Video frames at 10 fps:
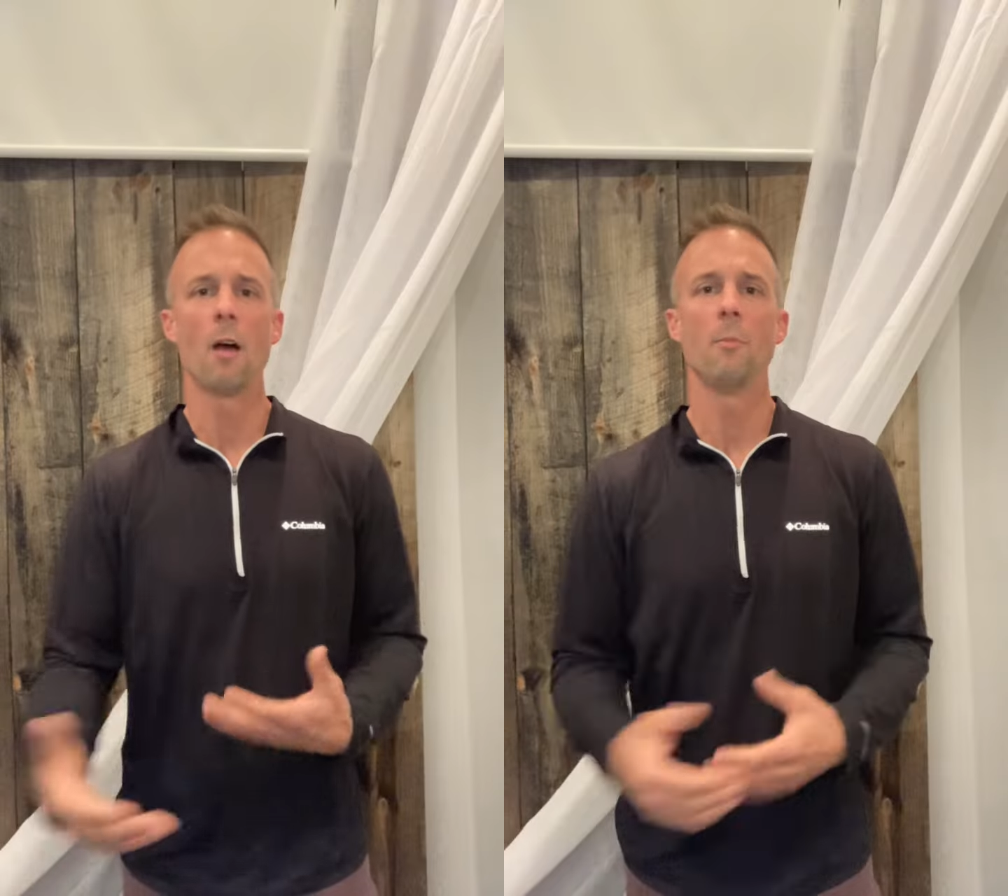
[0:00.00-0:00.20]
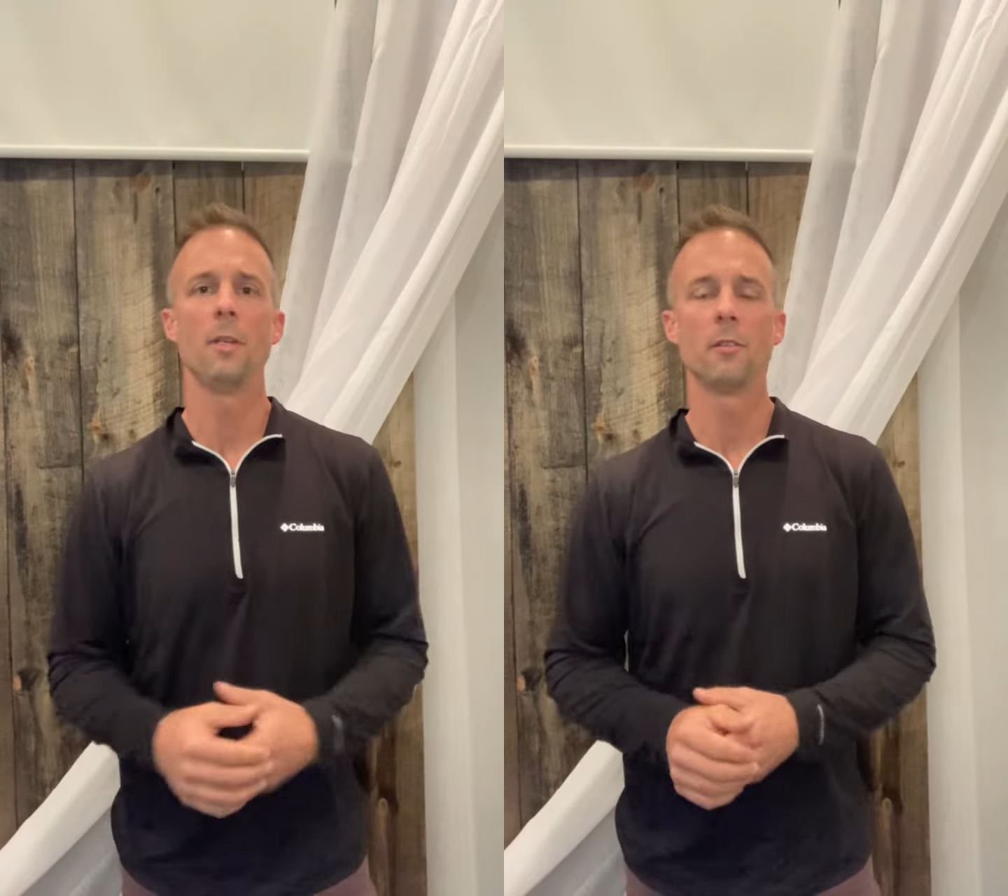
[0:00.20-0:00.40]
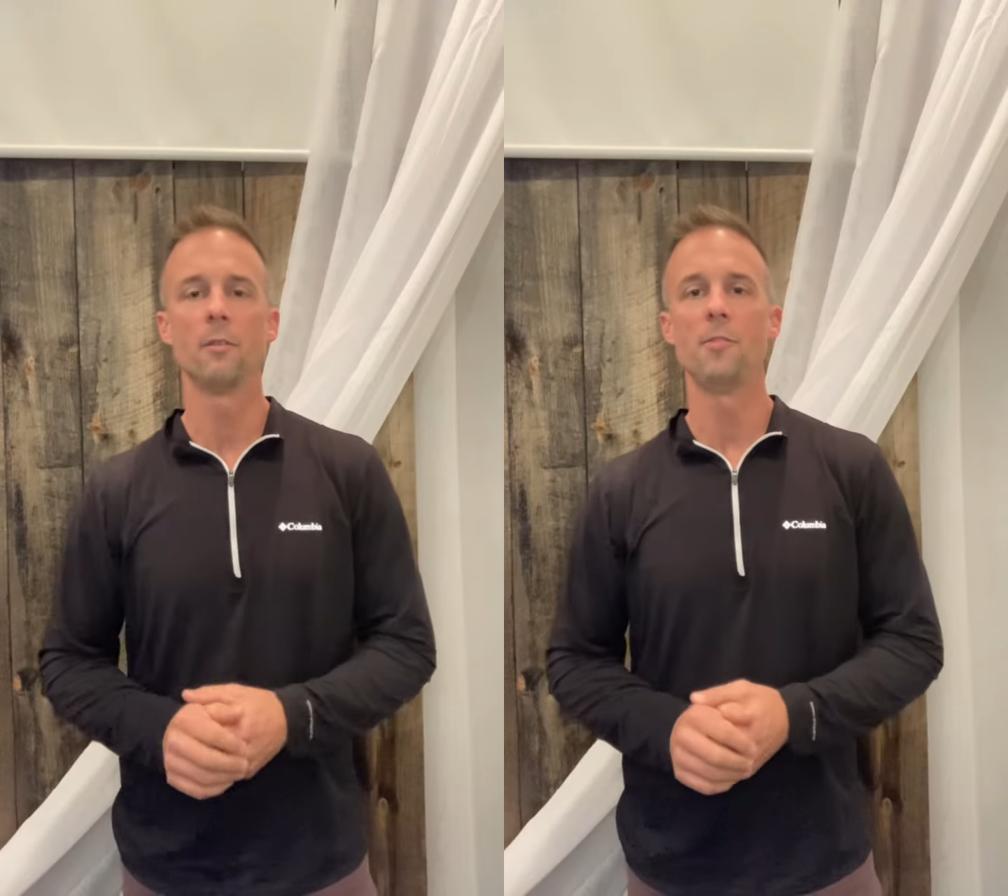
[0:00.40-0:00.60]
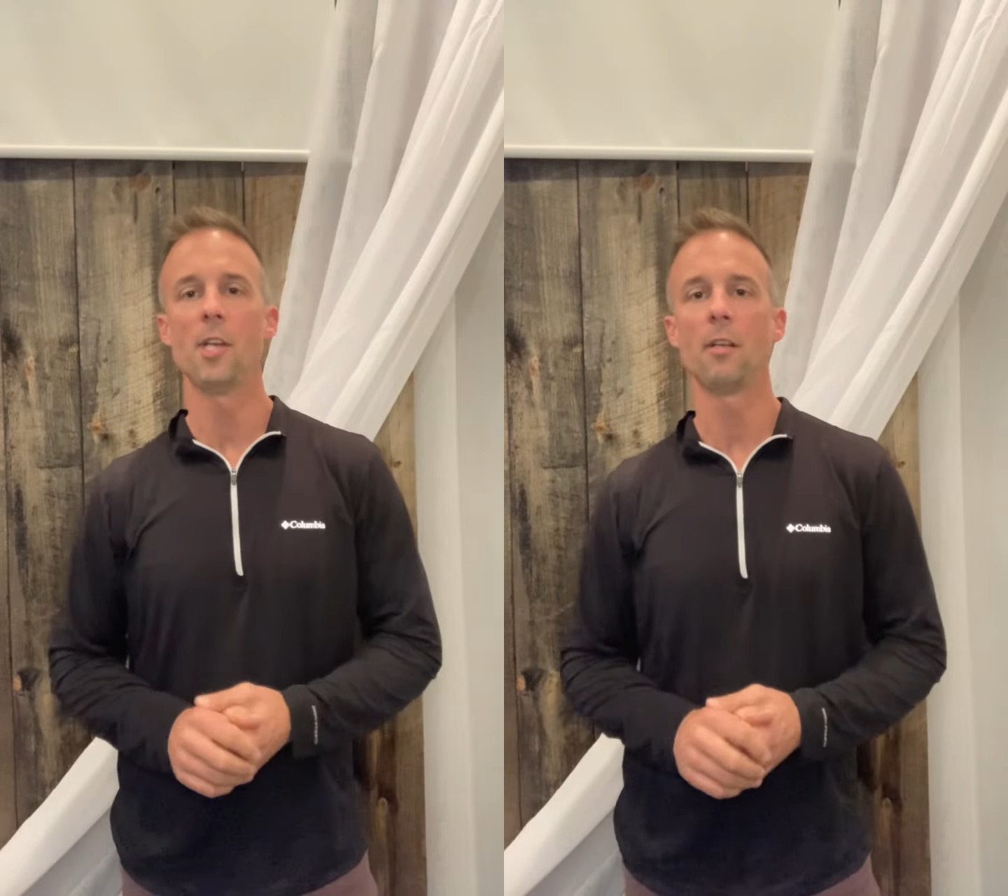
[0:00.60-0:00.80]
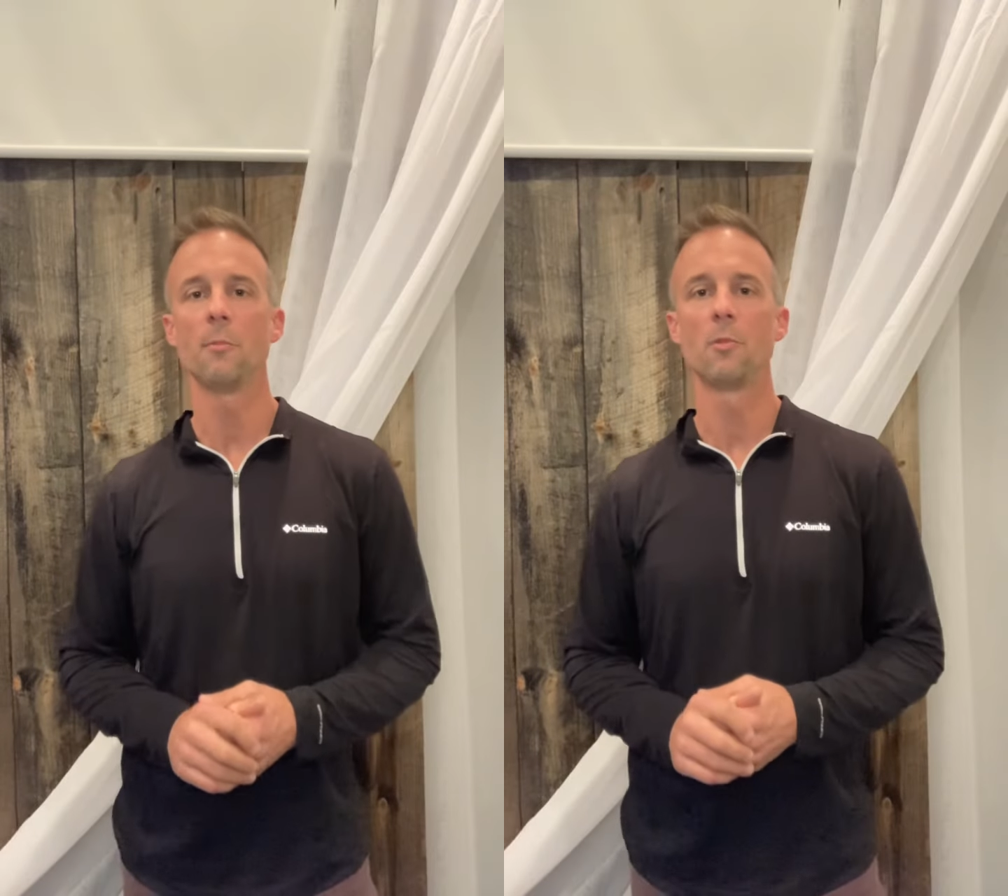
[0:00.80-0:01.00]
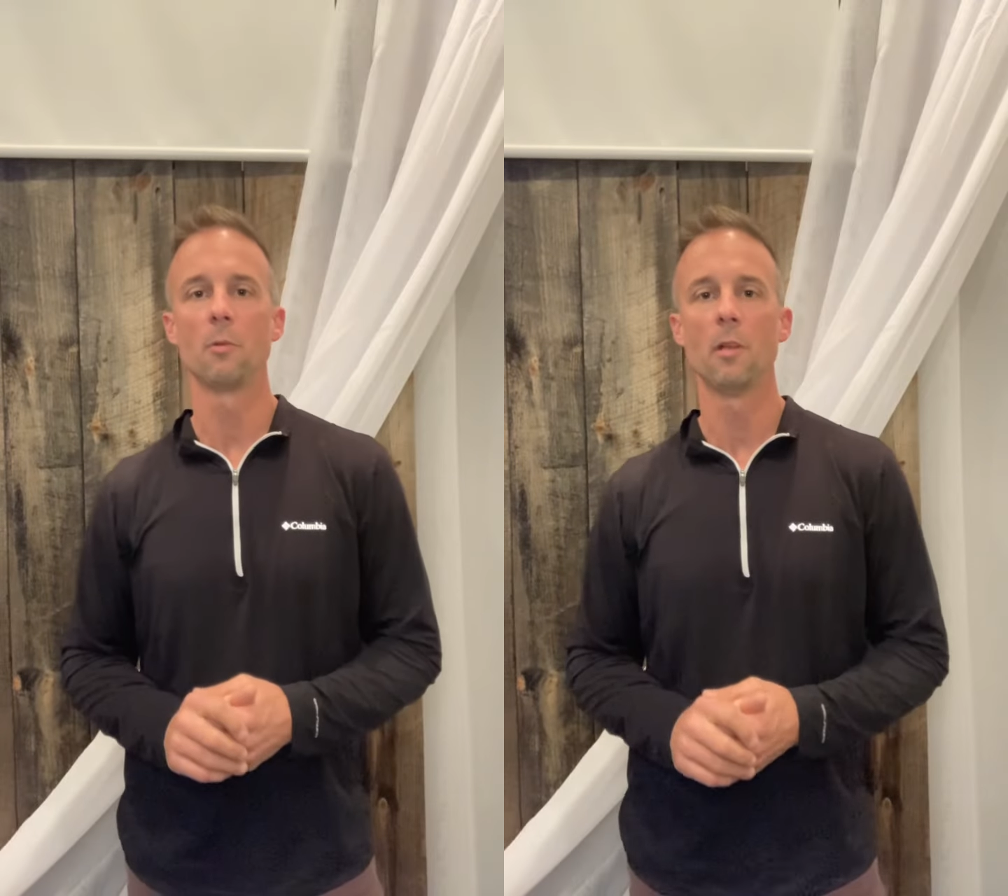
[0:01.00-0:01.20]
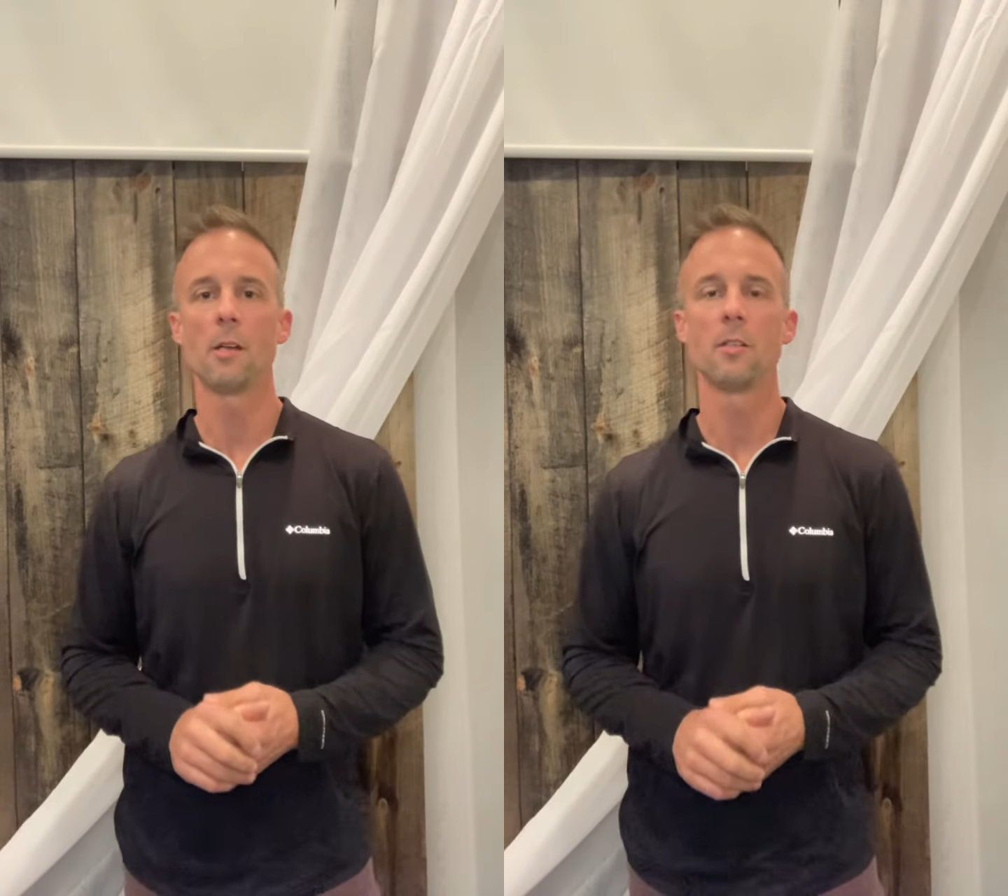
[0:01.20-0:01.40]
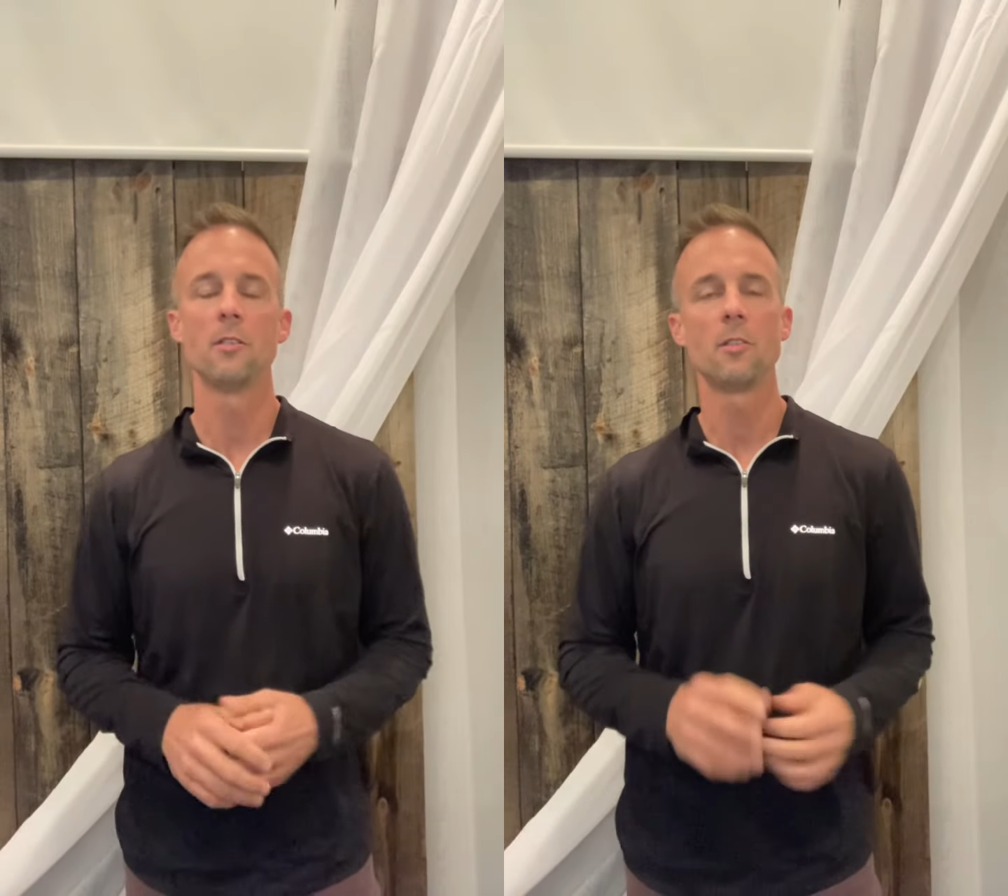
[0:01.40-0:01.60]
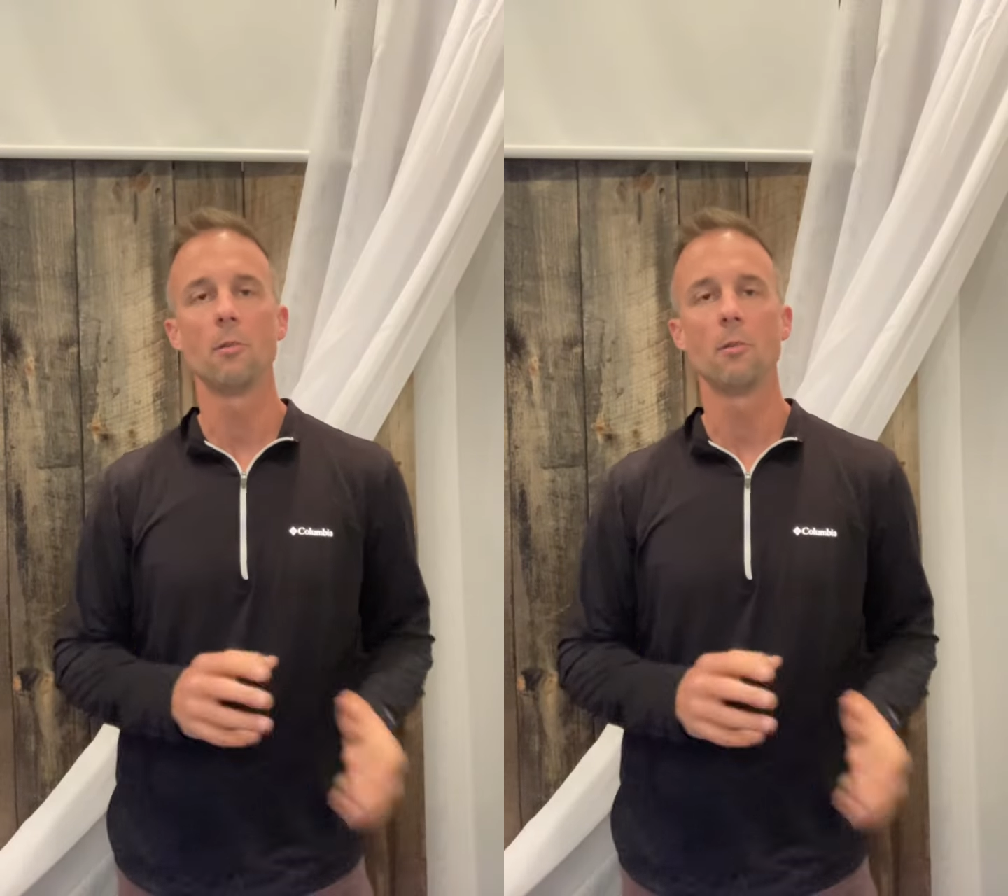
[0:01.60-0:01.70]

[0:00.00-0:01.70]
because of Jacob's reluctance